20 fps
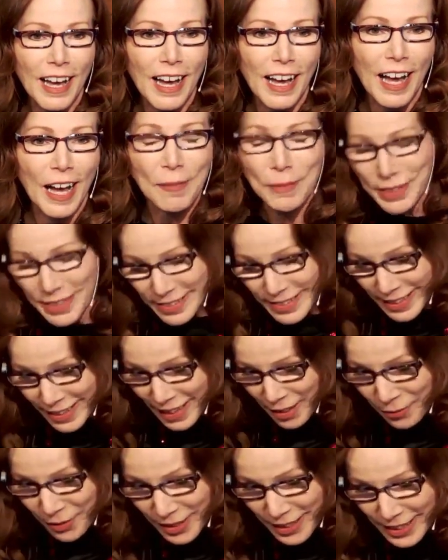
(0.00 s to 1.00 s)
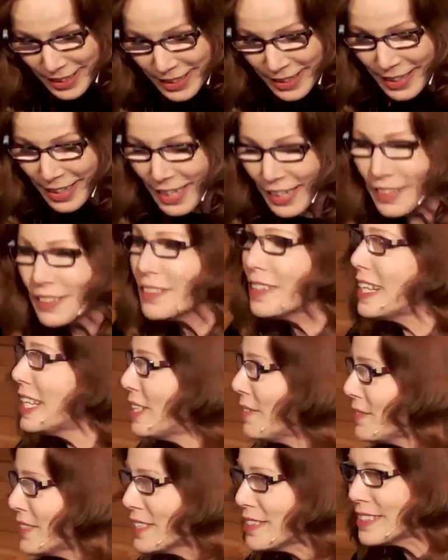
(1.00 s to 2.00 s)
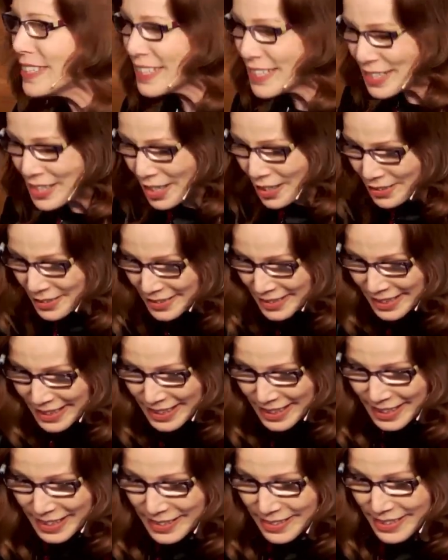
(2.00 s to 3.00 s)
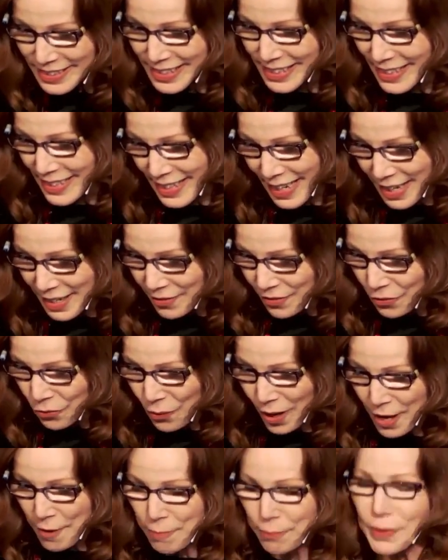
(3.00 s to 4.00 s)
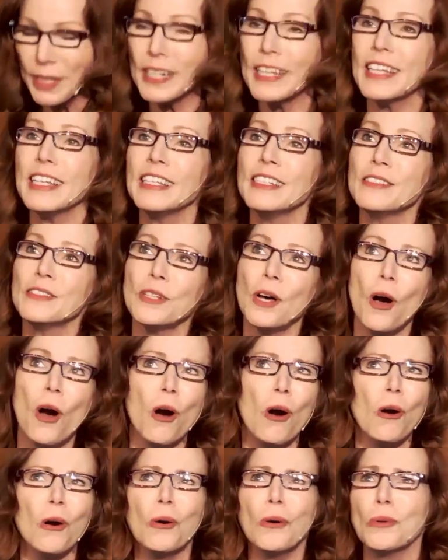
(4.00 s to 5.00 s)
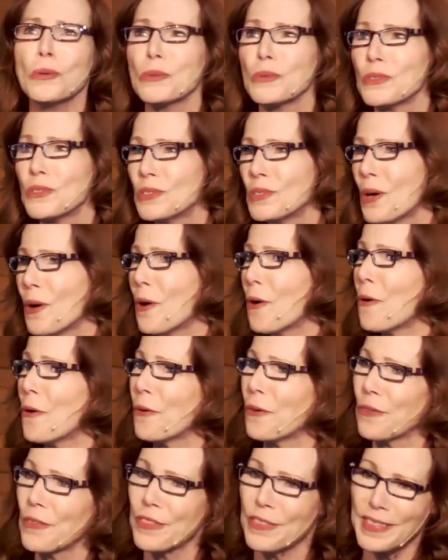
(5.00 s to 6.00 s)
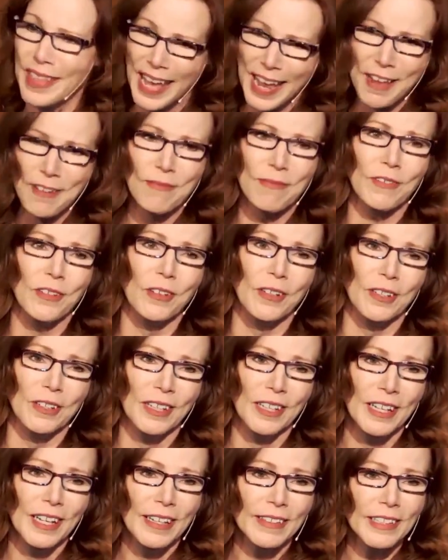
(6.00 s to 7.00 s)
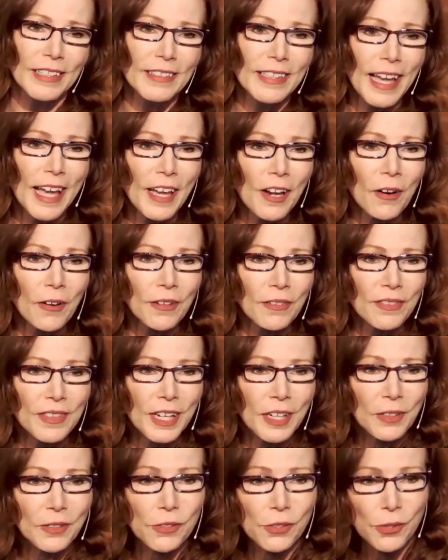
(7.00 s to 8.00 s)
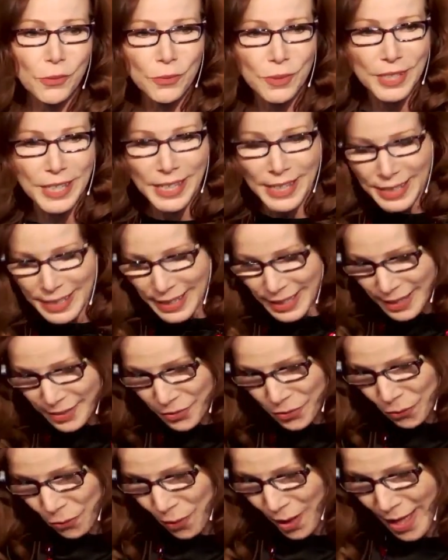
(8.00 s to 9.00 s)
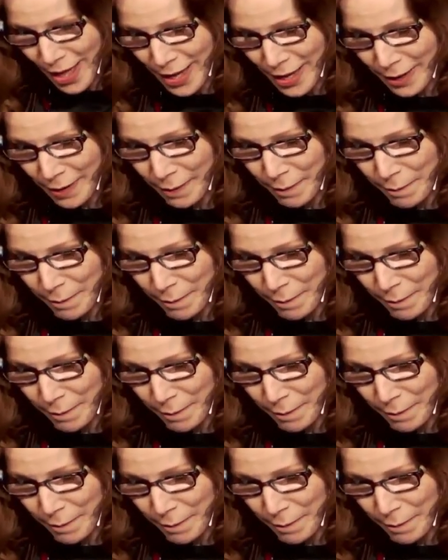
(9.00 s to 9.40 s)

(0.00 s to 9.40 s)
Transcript: I'm going to say that one again. Love doesn't yell at the kids to get out of the way, but is oh so thankful that they are there to get in the way.